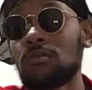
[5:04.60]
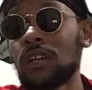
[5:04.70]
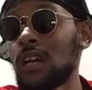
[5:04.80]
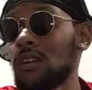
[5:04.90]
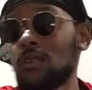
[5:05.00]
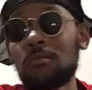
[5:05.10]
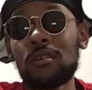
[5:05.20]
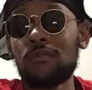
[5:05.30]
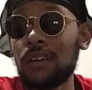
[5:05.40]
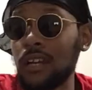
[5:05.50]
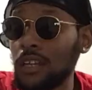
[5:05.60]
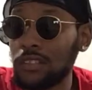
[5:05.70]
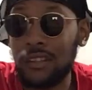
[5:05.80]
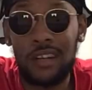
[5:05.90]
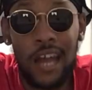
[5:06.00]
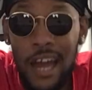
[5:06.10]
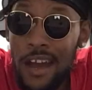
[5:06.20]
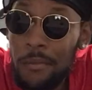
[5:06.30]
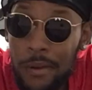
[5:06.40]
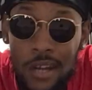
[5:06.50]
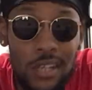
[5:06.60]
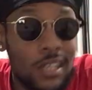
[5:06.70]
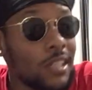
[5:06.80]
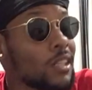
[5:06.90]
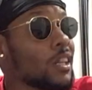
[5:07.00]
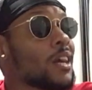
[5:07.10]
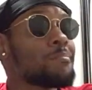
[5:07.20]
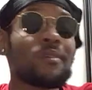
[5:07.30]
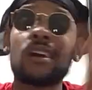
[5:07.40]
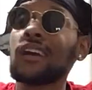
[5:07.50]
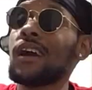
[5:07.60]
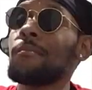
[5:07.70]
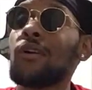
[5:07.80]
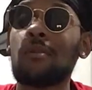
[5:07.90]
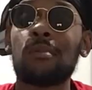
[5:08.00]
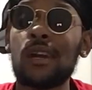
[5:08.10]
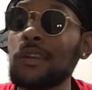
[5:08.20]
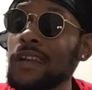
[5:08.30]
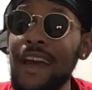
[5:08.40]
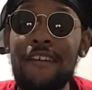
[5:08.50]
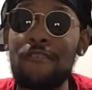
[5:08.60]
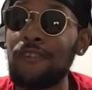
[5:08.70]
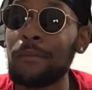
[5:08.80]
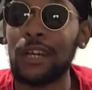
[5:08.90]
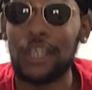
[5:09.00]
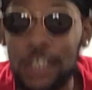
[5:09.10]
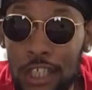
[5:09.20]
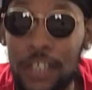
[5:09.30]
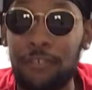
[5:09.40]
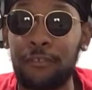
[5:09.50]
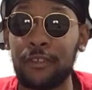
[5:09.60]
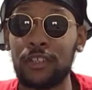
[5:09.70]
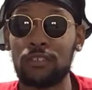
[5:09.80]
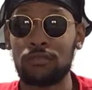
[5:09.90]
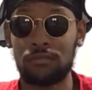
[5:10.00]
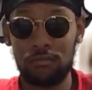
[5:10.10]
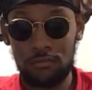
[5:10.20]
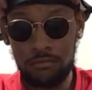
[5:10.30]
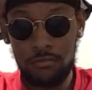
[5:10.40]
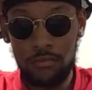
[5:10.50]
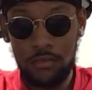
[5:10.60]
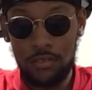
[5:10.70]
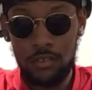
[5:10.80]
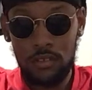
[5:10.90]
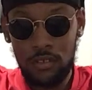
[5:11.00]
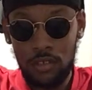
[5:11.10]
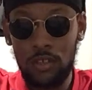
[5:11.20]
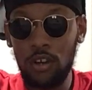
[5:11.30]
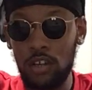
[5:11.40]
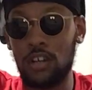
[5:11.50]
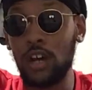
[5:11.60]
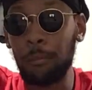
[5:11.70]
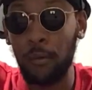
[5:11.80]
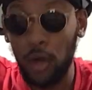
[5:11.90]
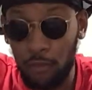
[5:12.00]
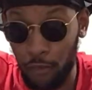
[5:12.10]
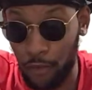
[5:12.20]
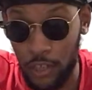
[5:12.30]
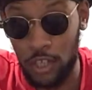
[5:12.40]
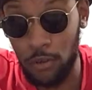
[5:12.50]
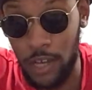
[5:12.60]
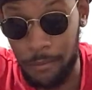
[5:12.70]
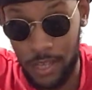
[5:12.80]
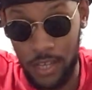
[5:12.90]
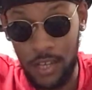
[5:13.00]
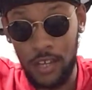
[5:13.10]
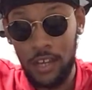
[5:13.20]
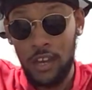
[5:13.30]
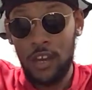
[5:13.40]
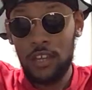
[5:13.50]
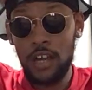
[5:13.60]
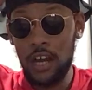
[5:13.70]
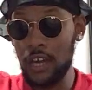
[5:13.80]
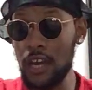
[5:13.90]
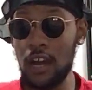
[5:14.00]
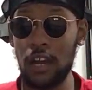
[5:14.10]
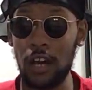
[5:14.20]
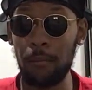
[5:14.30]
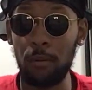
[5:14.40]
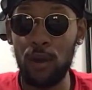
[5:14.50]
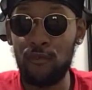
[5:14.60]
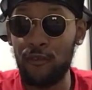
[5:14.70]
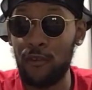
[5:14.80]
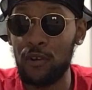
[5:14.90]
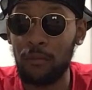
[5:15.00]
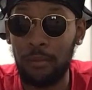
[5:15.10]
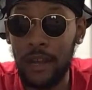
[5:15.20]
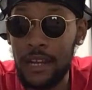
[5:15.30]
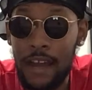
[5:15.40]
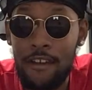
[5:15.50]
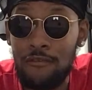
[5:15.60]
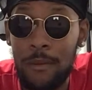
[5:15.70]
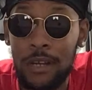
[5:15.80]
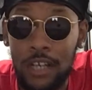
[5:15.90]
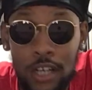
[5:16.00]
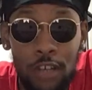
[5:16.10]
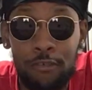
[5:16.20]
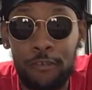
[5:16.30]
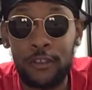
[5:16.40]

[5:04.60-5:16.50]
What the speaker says: no gun on no motherfucking Instagram live, bro. They look like, bro, come on, bro. You're not even from the hood, for real. You're a good boy, for real. You hear me? Y'all, he a good boy, for real, bro. You're not even from the hood, for